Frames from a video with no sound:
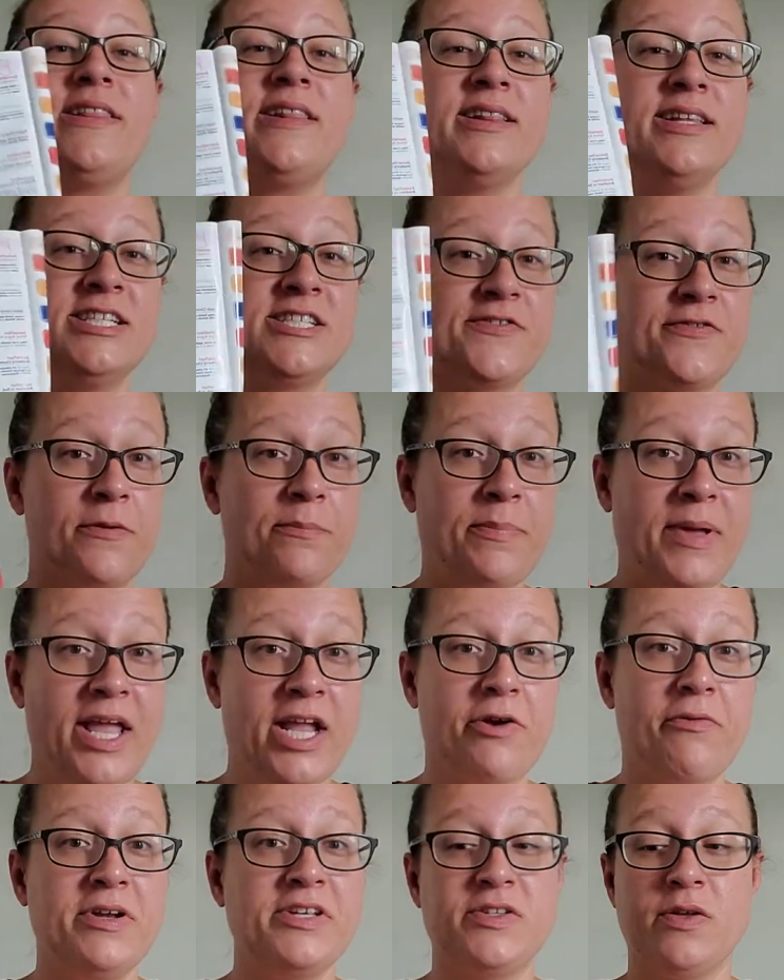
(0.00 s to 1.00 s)
the list for
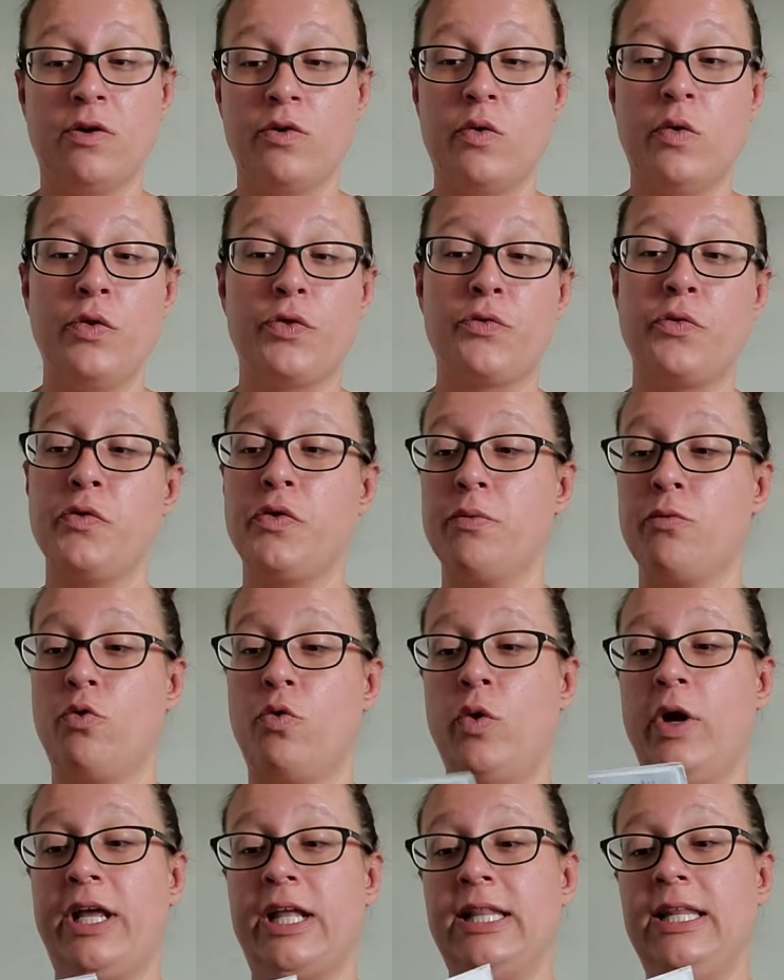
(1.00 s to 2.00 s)
bakery, so I'll go through them
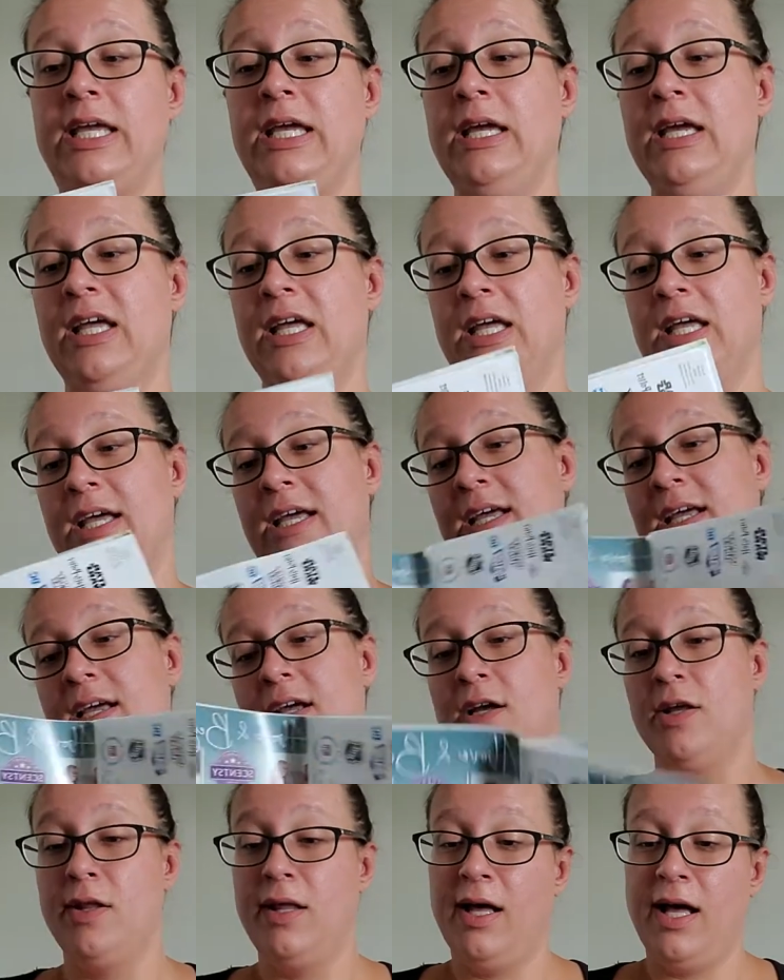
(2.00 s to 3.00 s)
quickly.
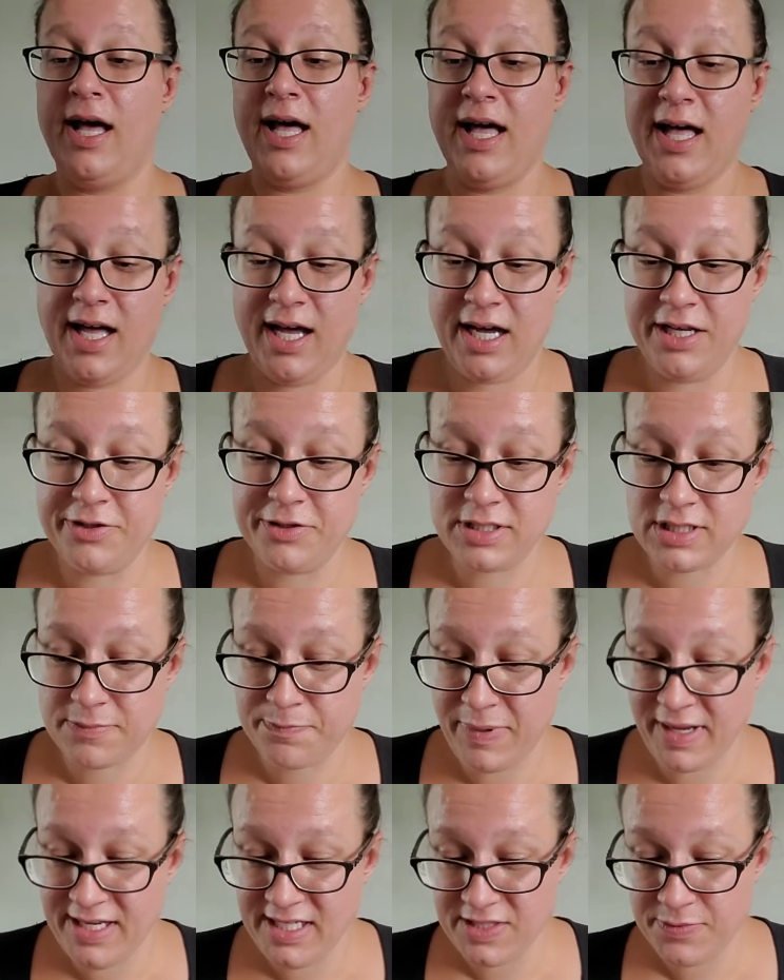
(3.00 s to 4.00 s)
Under
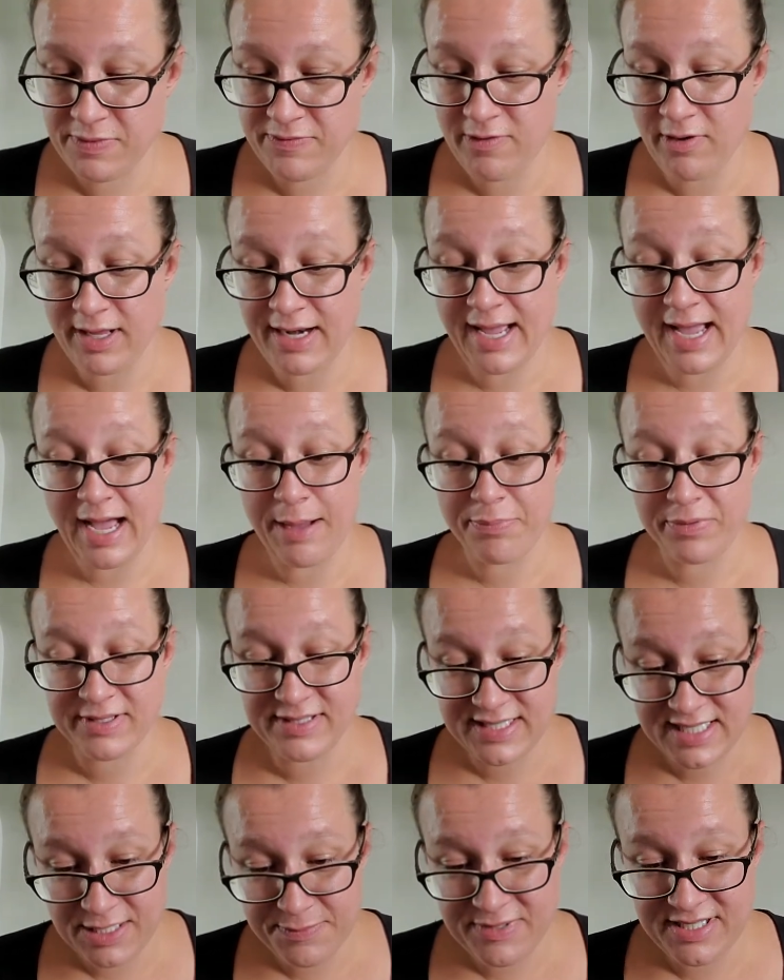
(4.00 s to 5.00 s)
spice, we've got apple and
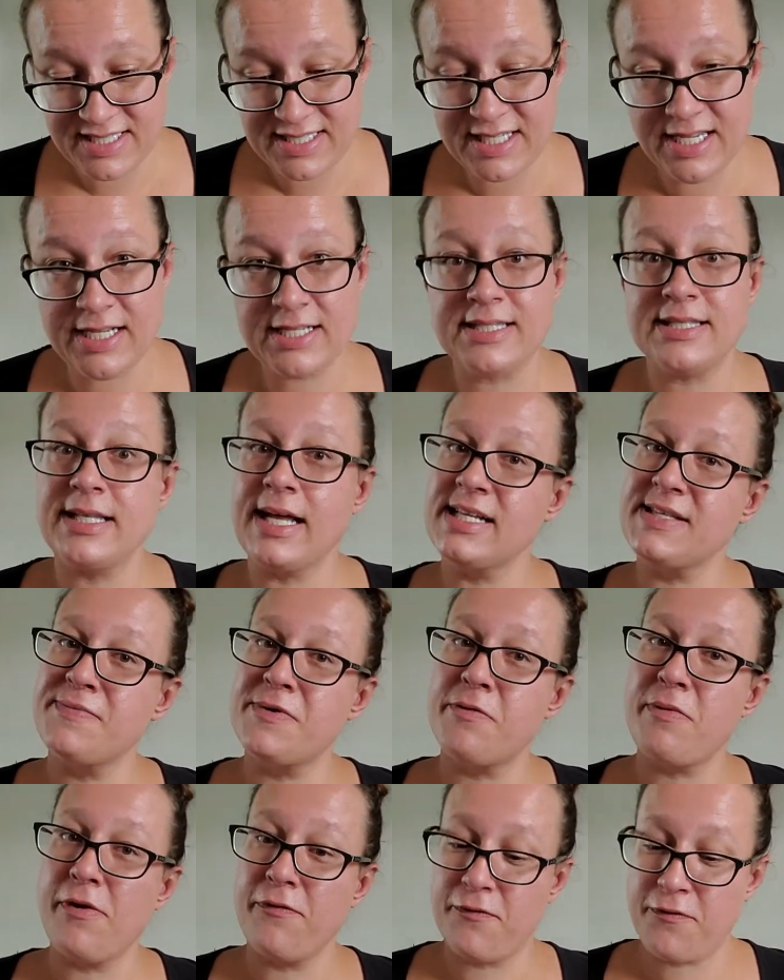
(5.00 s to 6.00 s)
cinnamon sticks. That's been
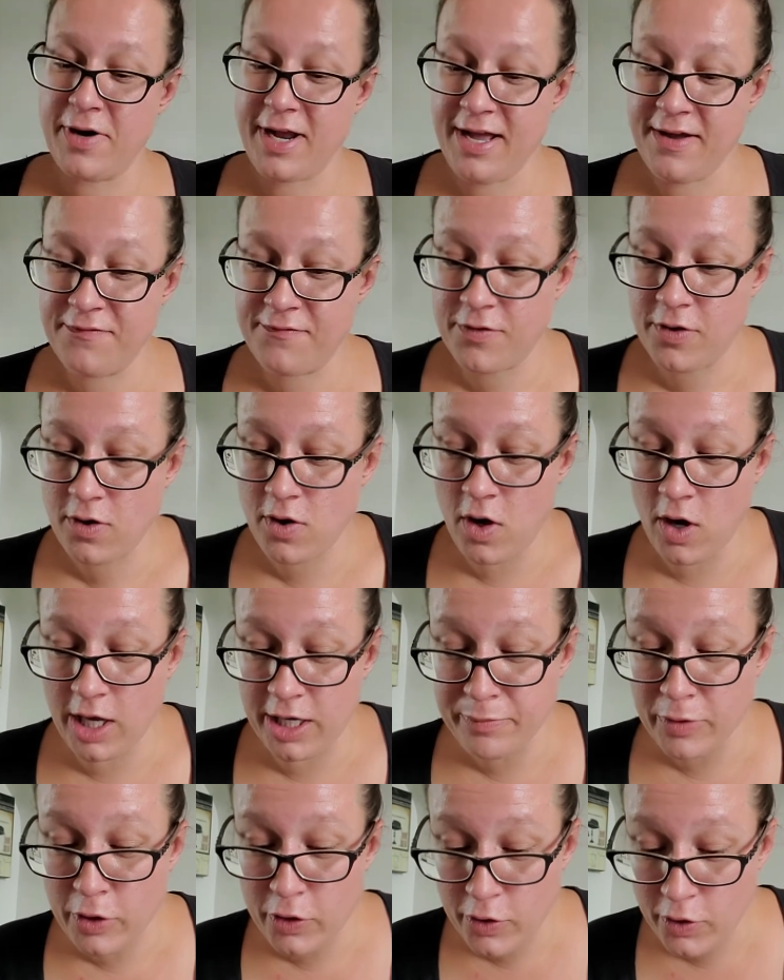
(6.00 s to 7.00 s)
around forever.
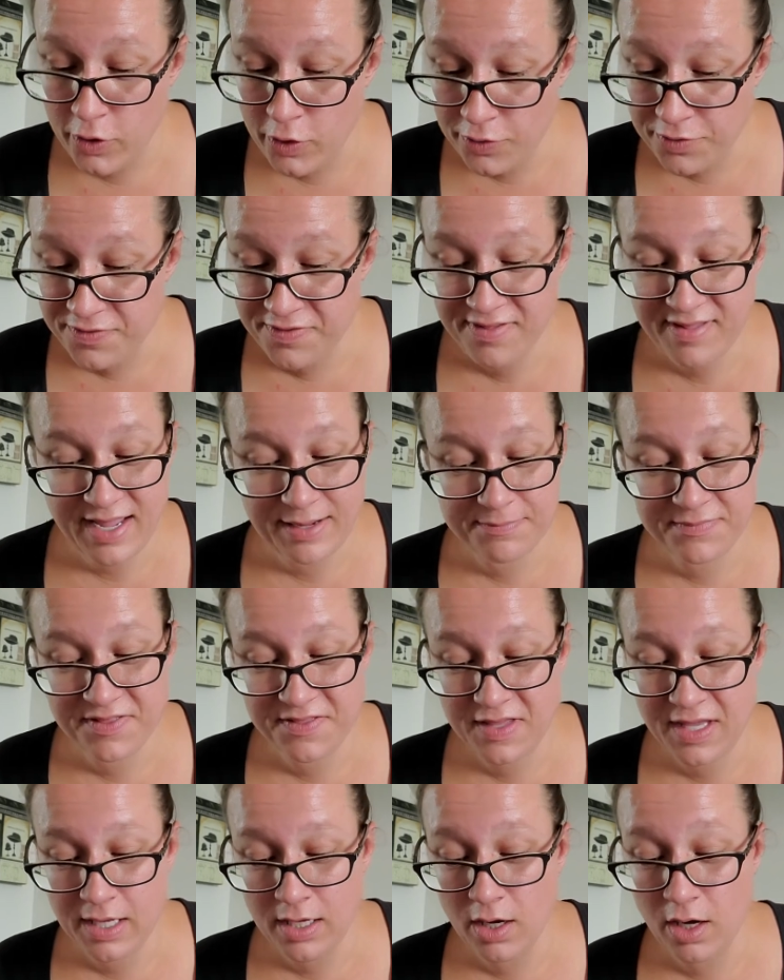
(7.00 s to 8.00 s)
Autumn Hearth, same
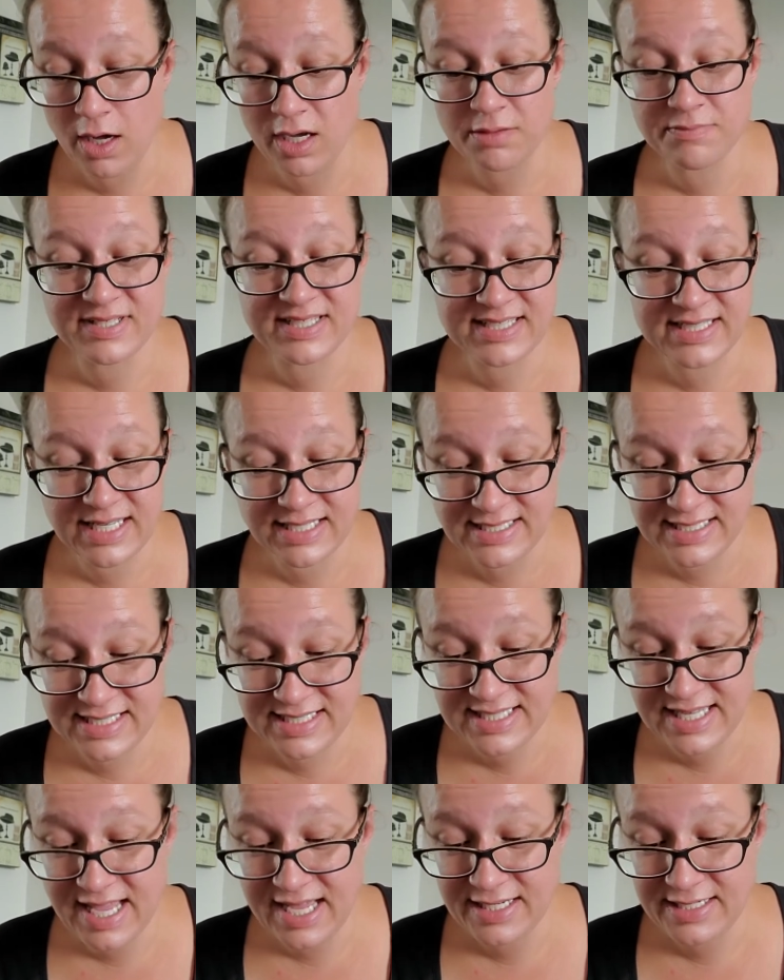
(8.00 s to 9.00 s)
thing. Autumn
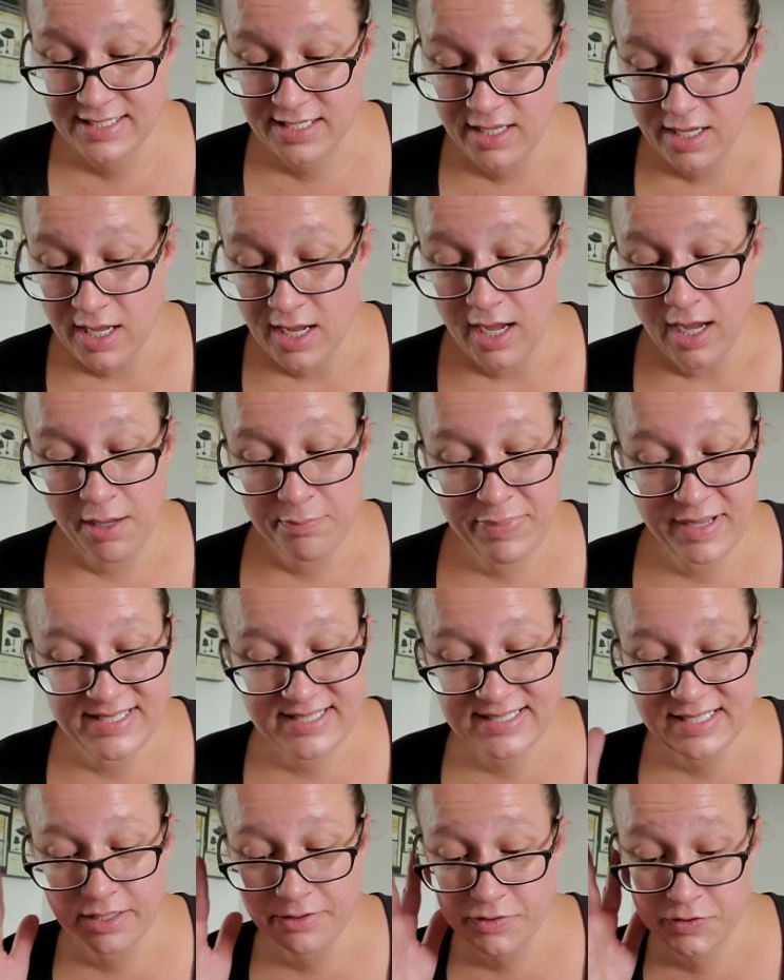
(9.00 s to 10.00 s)
Sunset. A
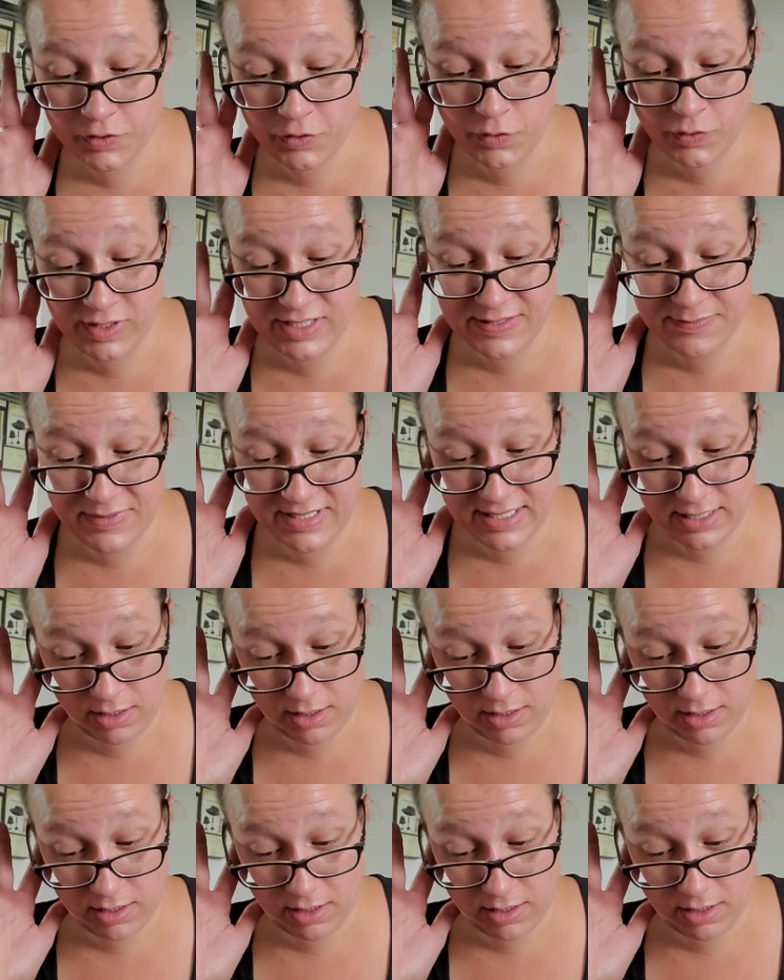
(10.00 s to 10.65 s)
bestseller's Christmas